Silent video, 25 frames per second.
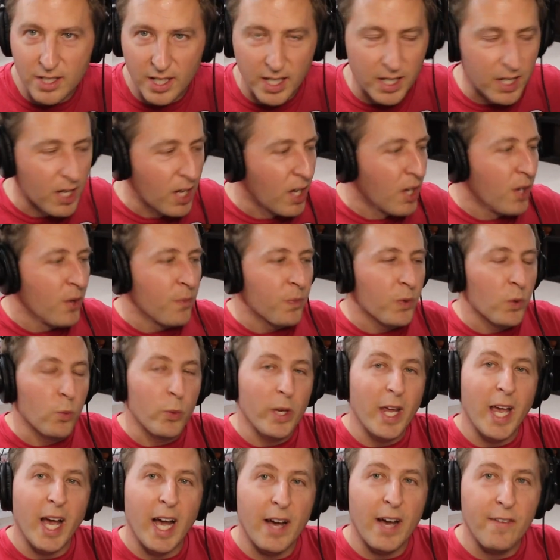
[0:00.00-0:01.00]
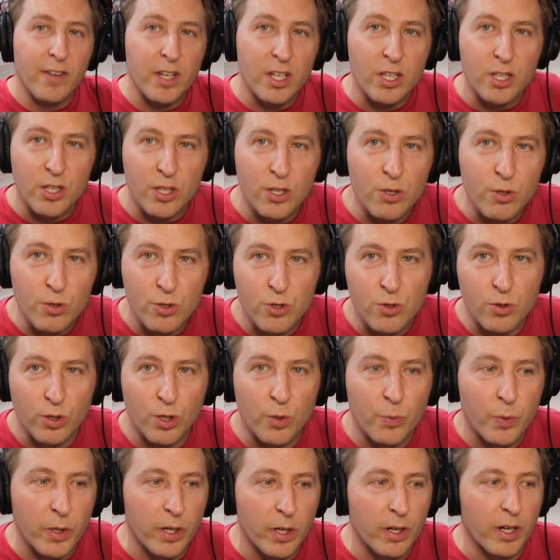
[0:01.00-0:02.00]
Like, we have a huge
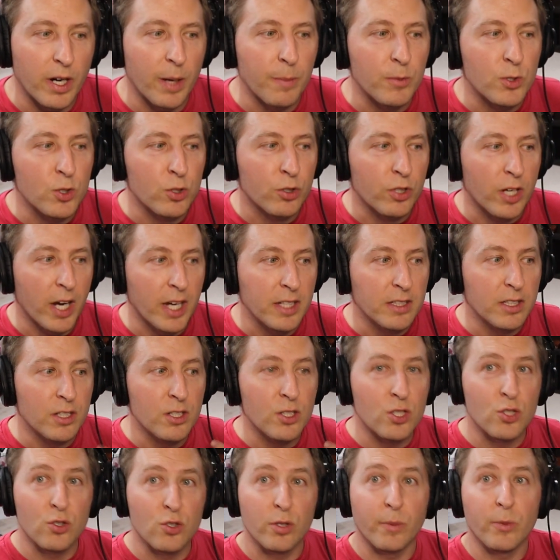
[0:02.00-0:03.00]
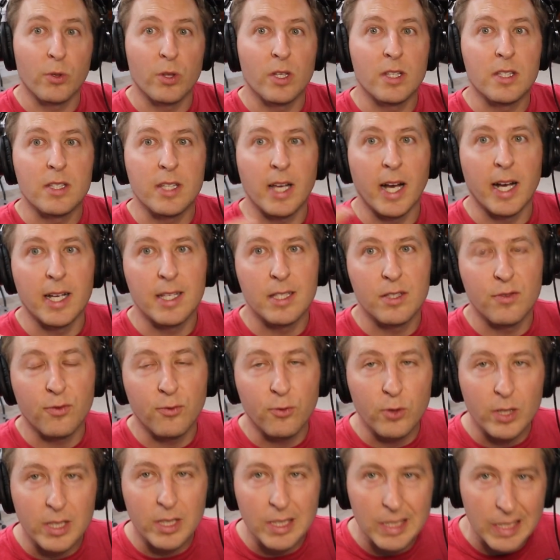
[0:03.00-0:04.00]
group here and I'm trying to distribute this as
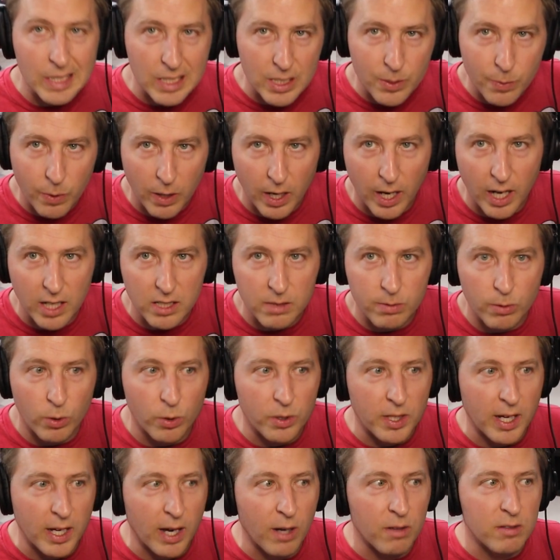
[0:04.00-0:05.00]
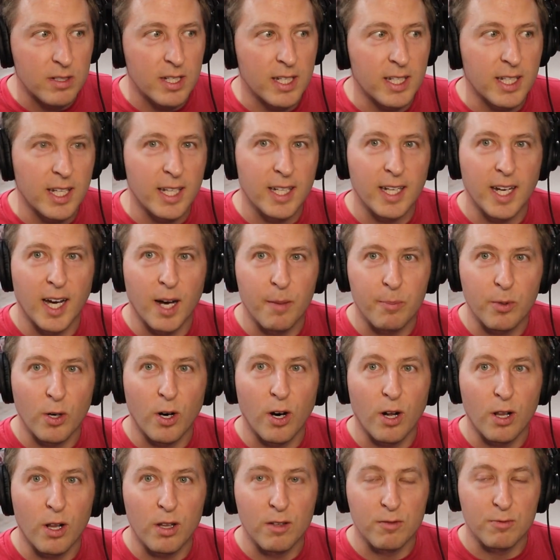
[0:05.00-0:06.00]
freely as possible without taking up
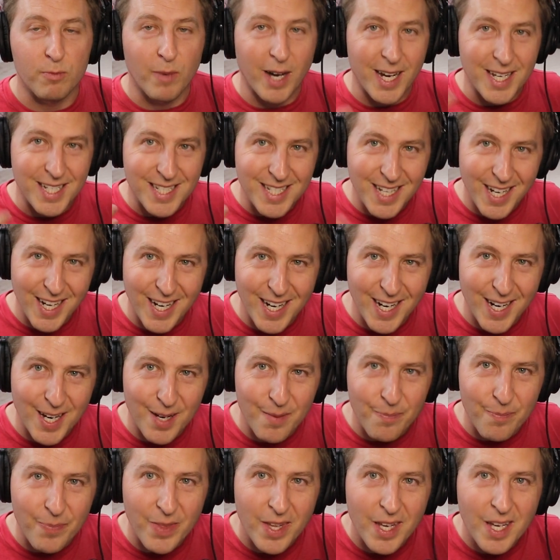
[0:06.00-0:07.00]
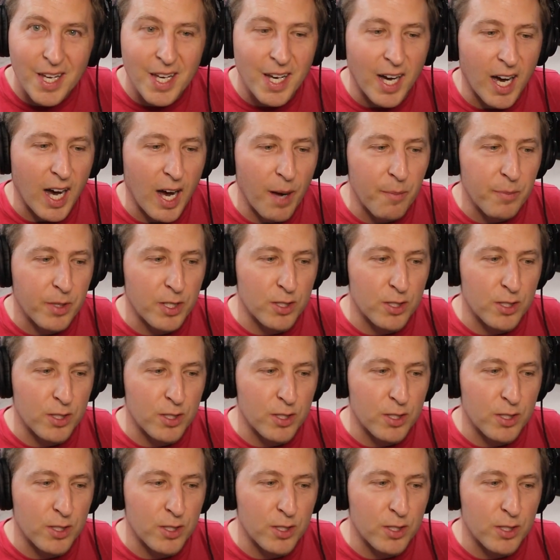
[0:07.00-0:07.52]
all of my time because um,